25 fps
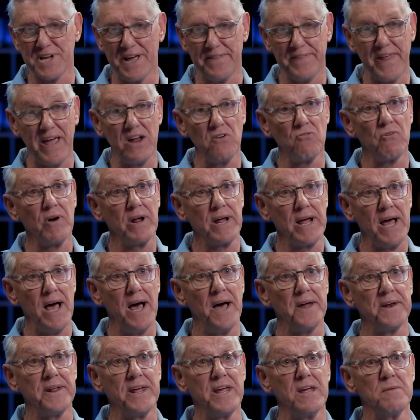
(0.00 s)
and they
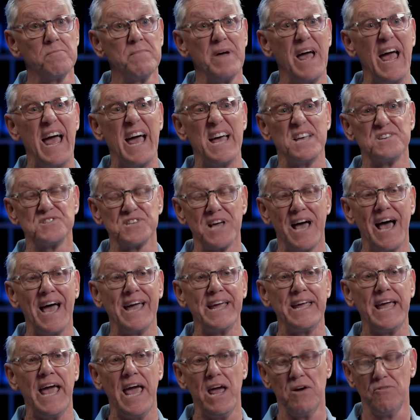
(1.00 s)
regard him as
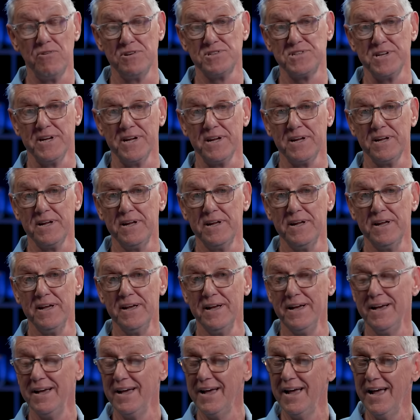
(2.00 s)
a heretic.
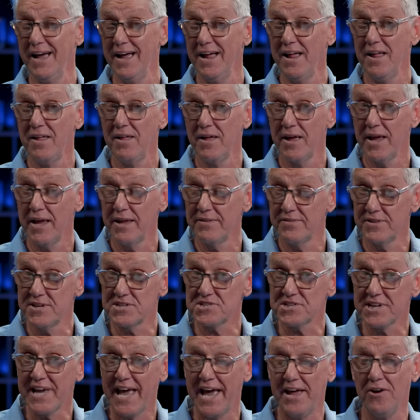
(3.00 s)

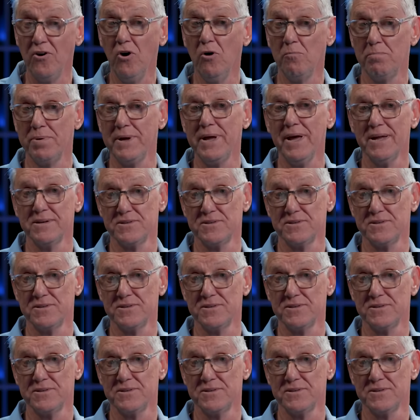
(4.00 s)
This cannot be